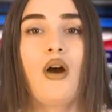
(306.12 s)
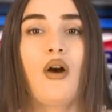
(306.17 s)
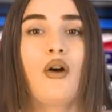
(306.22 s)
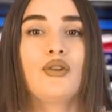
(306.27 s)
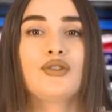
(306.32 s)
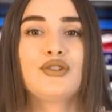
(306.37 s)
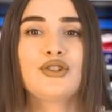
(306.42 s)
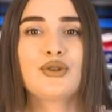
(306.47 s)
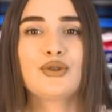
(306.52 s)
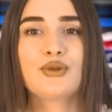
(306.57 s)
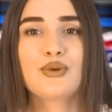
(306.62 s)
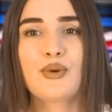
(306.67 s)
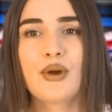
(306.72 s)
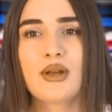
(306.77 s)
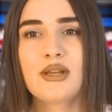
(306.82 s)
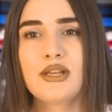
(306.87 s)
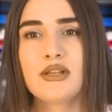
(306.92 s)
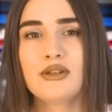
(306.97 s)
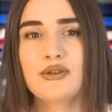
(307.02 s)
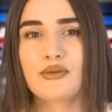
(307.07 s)
On June
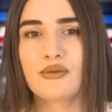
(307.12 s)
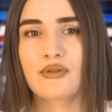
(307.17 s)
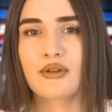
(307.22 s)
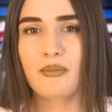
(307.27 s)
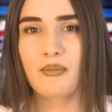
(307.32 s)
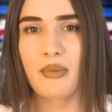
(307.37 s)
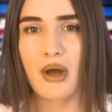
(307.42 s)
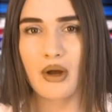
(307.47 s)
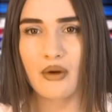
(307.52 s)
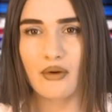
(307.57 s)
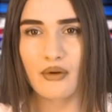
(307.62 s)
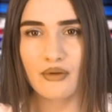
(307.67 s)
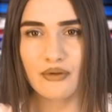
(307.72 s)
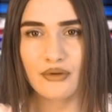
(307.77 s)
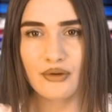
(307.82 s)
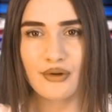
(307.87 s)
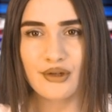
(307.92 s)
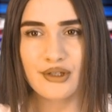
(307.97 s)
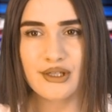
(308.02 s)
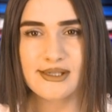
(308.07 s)
22, the Baku
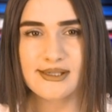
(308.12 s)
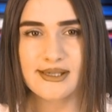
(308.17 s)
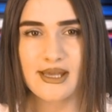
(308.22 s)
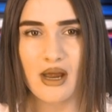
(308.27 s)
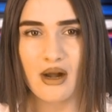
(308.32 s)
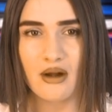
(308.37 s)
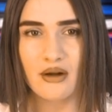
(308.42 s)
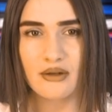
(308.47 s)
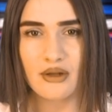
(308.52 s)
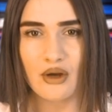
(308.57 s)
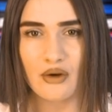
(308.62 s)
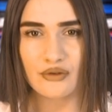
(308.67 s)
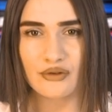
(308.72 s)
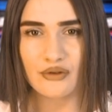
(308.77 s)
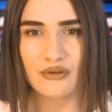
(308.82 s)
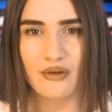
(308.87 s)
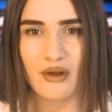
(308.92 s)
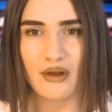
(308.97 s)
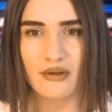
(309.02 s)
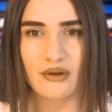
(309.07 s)
authorities carried
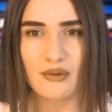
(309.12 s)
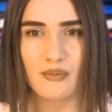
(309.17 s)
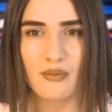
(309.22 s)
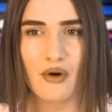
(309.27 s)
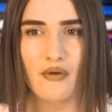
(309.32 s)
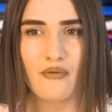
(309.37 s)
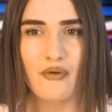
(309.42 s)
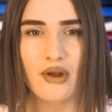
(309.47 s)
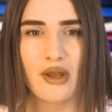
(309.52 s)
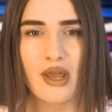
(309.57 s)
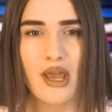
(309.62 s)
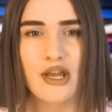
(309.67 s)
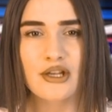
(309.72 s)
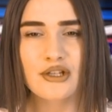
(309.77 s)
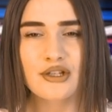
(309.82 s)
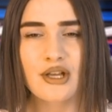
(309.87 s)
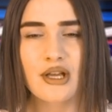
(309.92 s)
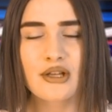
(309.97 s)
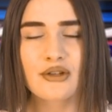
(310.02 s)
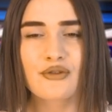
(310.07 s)
out another
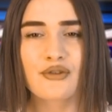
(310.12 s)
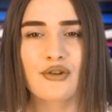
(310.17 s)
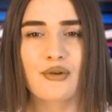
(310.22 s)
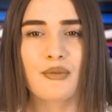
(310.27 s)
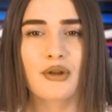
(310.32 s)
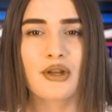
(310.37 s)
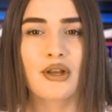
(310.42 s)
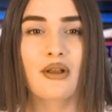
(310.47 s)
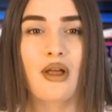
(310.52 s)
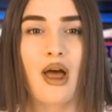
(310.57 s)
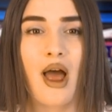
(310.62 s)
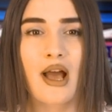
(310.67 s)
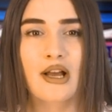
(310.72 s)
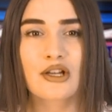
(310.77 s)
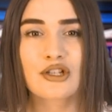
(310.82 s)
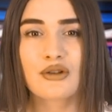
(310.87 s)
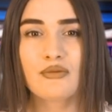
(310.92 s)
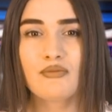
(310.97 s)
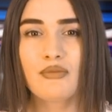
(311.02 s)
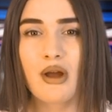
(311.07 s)
provocation and criminal
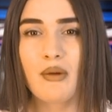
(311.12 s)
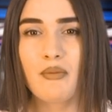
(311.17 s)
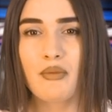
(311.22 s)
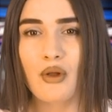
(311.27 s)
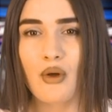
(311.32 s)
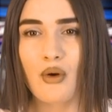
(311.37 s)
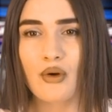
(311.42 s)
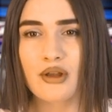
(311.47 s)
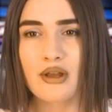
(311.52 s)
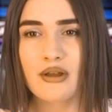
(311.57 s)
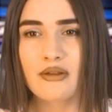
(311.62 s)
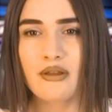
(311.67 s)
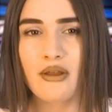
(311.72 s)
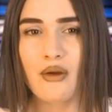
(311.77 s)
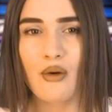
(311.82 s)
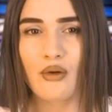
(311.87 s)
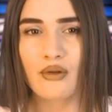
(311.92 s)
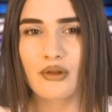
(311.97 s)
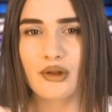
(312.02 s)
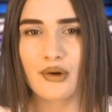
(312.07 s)
action by blocking
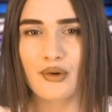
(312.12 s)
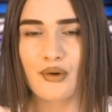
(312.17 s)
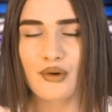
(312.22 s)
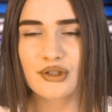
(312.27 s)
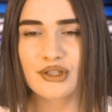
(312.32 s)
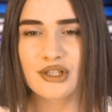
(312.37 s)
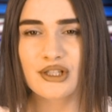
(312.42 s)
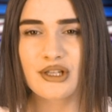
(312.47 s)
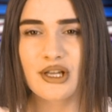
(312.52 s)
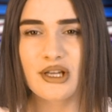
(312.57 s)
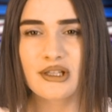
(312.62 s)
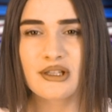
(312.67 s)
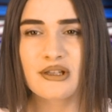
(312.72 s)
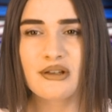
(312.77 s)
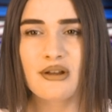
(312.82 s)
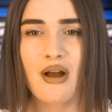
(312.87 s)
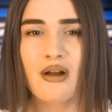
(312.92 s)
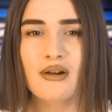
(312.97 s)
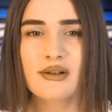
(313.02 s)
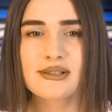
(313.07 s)
the only road
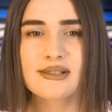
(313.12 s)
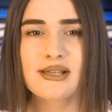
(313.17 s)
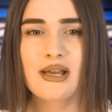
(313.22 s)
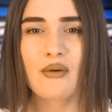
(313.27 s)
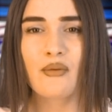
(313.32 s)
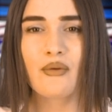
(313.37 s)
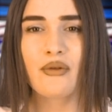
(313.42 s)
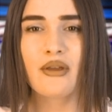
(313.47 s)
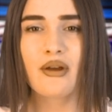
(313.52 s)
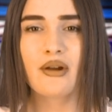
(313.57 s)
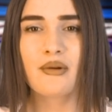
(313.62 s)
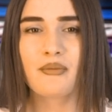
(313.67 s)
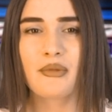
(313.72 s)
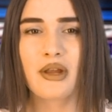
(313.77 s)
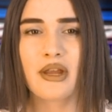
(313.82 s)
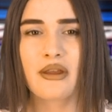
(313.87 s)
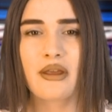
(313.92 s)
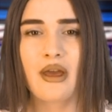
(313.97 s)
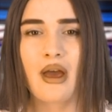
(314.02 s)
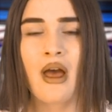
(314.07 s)
connecting Artsakh with
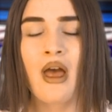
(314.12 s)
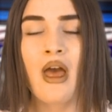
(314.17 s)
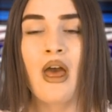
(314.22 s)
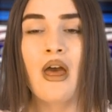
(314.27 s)
Armenia.